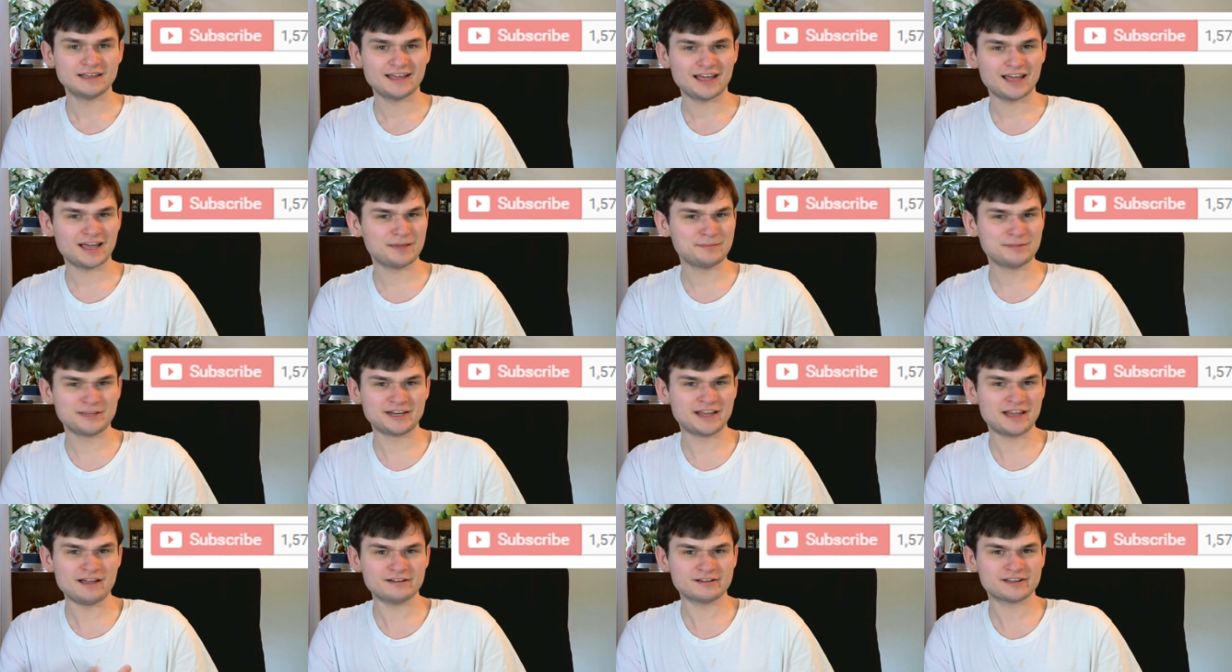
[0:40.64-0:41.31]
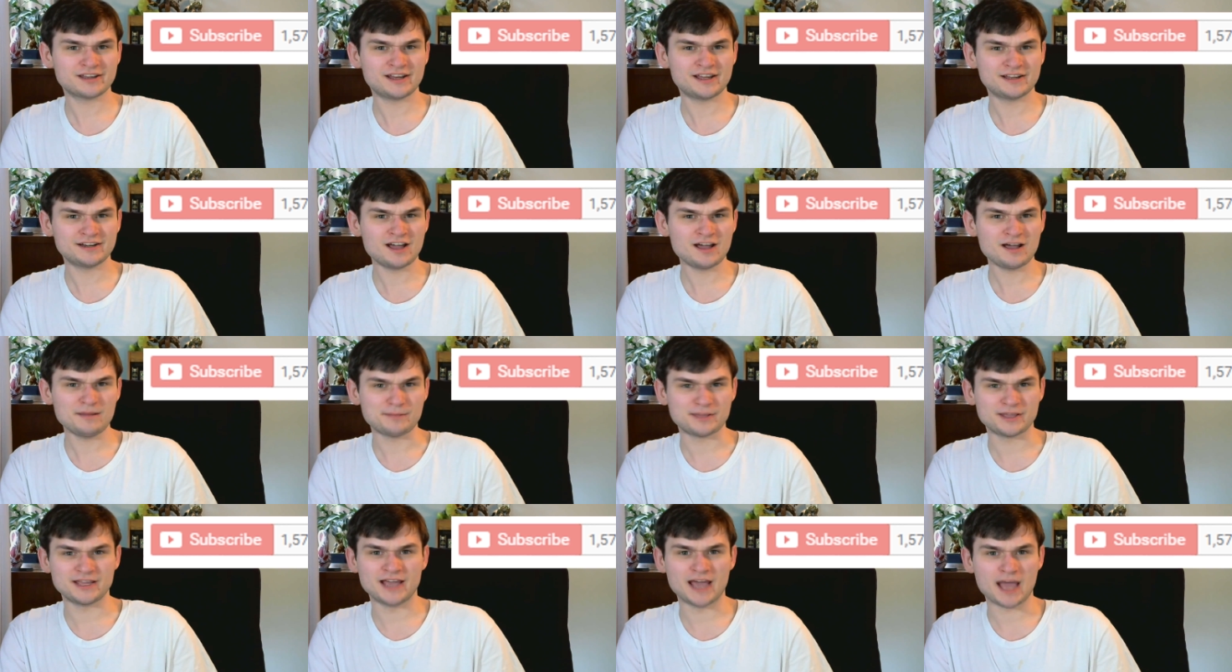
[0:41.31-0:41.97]
I mean, how can I not
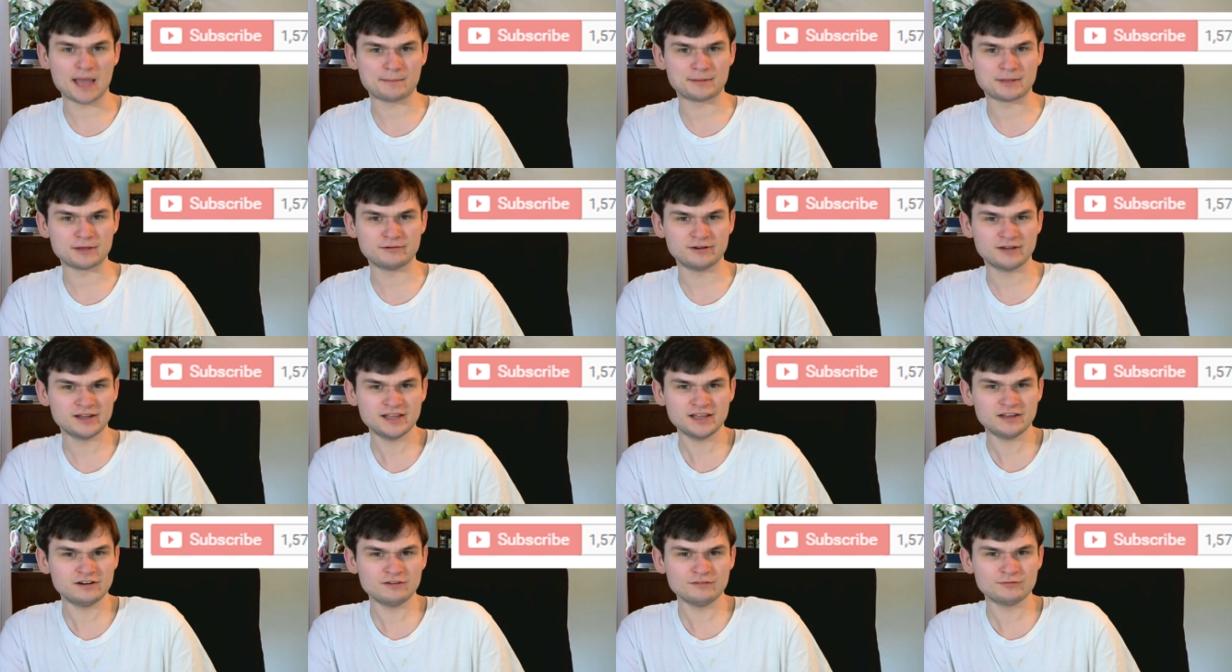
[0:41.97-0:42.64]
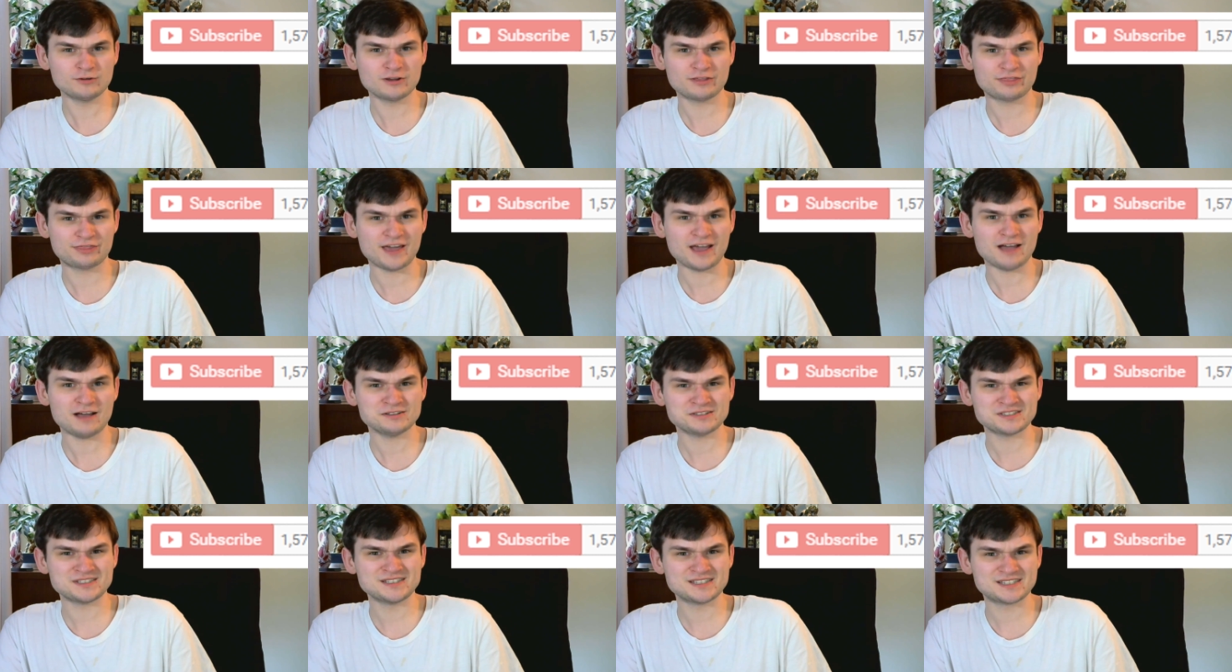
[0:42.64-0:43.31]
be happy? We hit over a
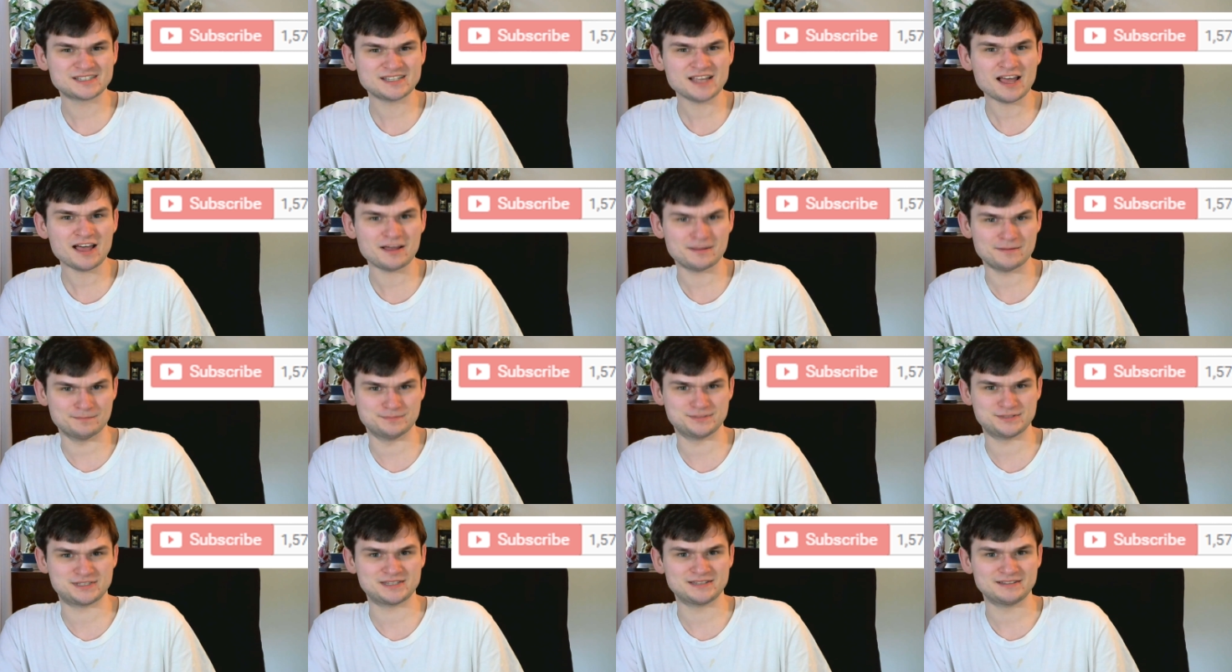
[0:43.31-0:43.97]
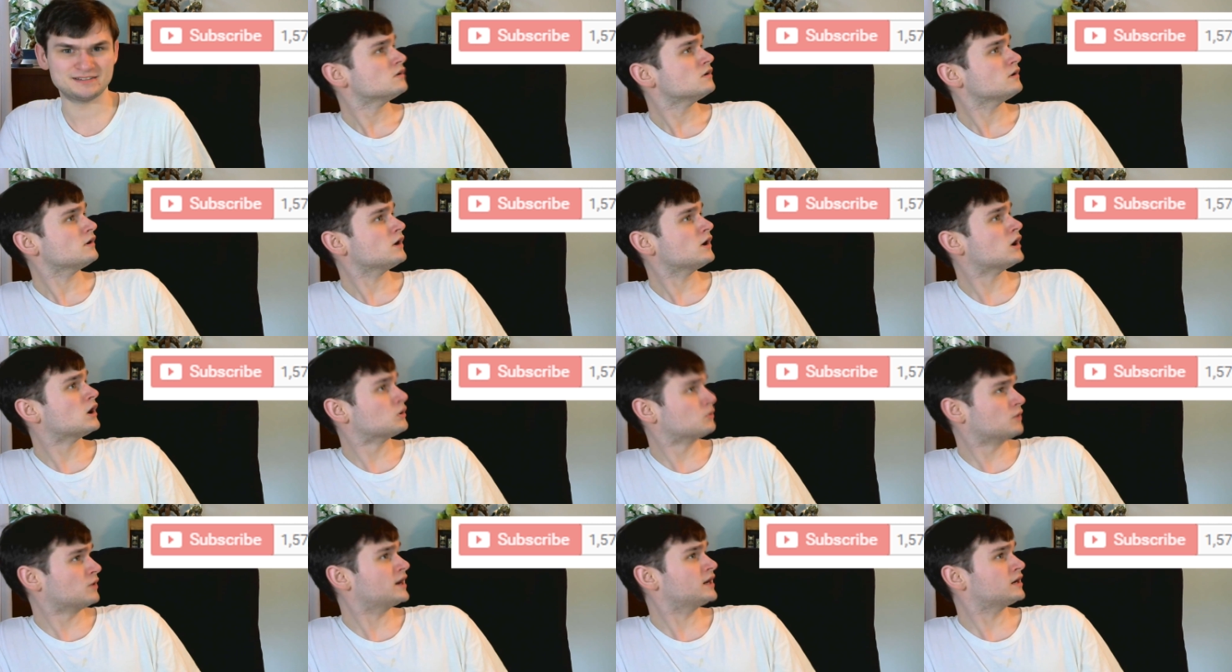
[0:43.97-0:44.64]
thousand subs.
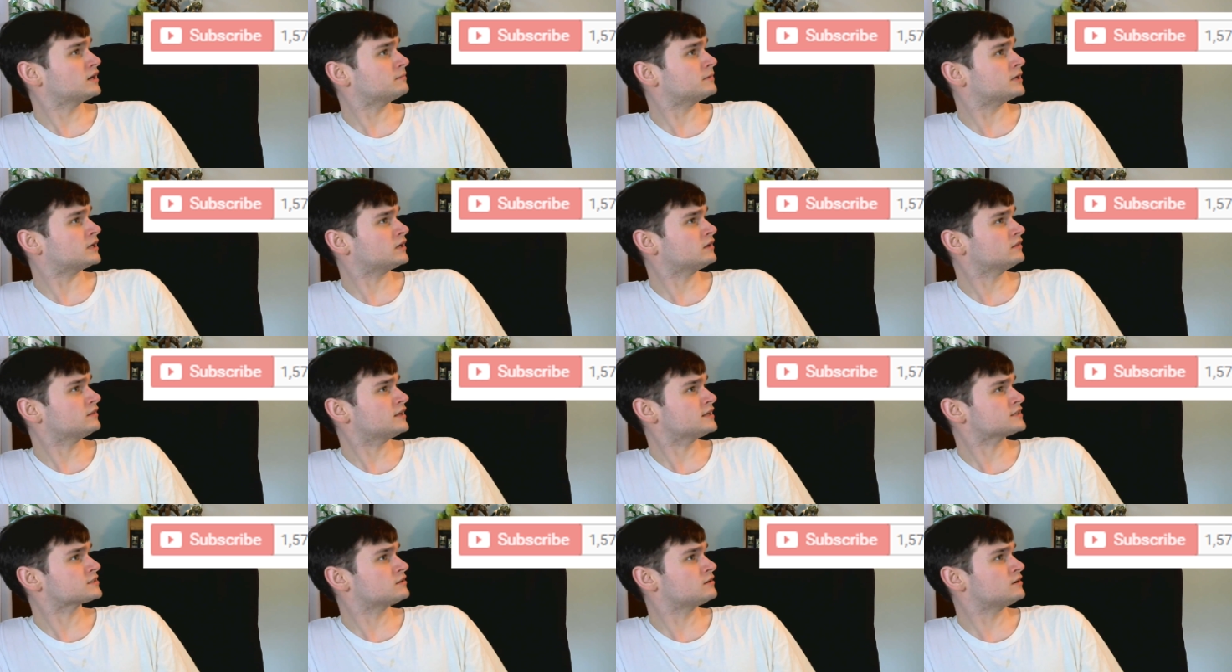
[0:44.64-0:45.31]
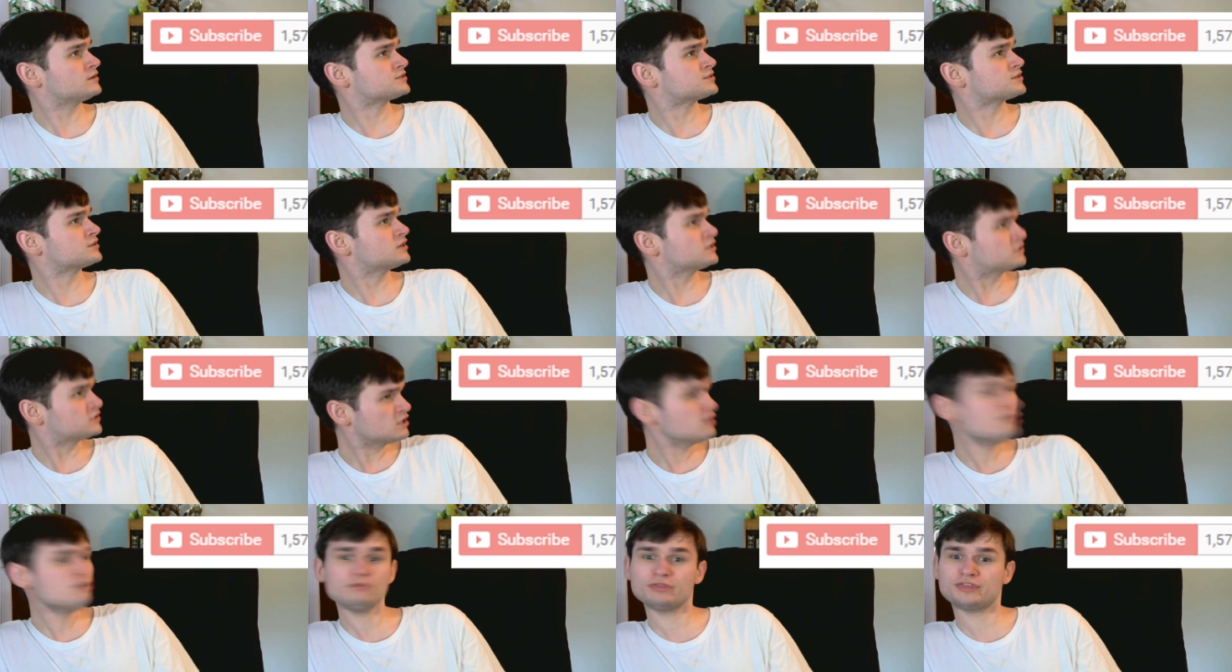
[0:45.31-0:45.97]
Oh, wait a minute. That's closer to
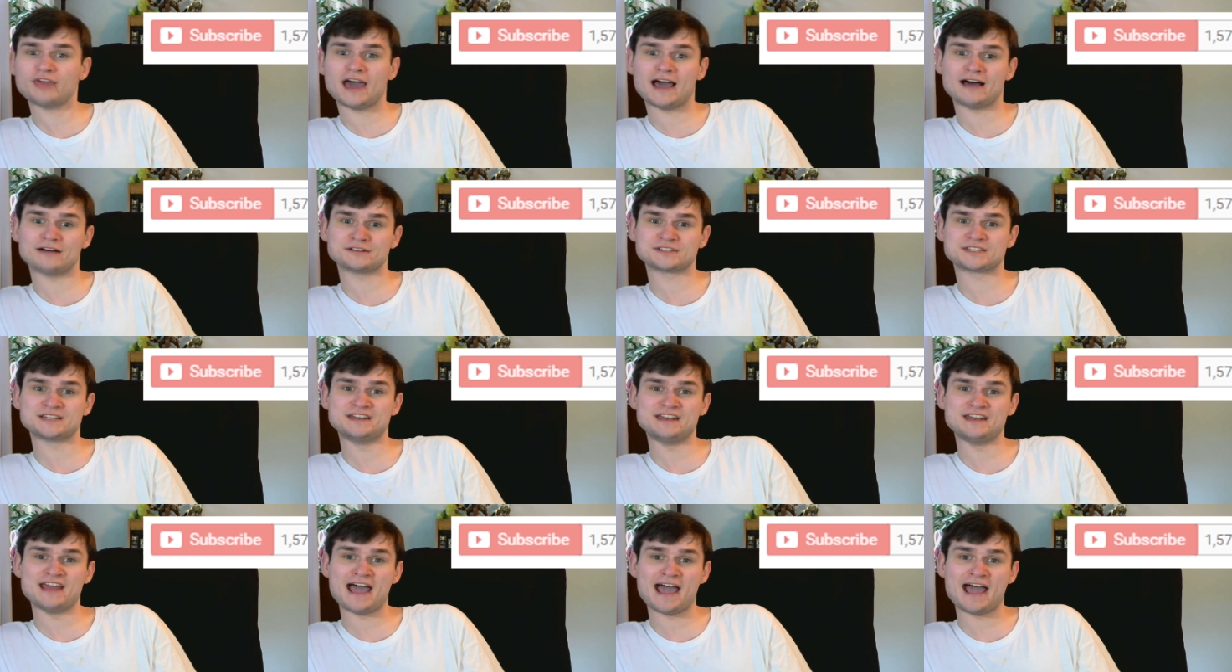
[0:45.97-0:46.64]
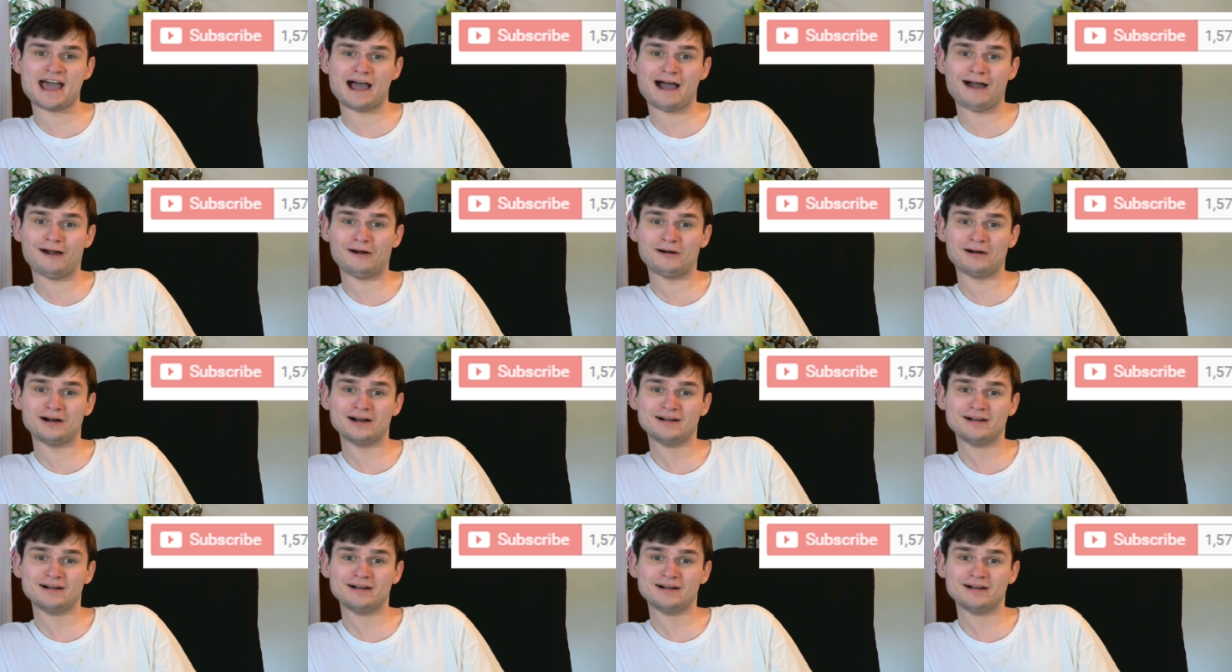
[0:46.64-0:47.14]
2,000 now.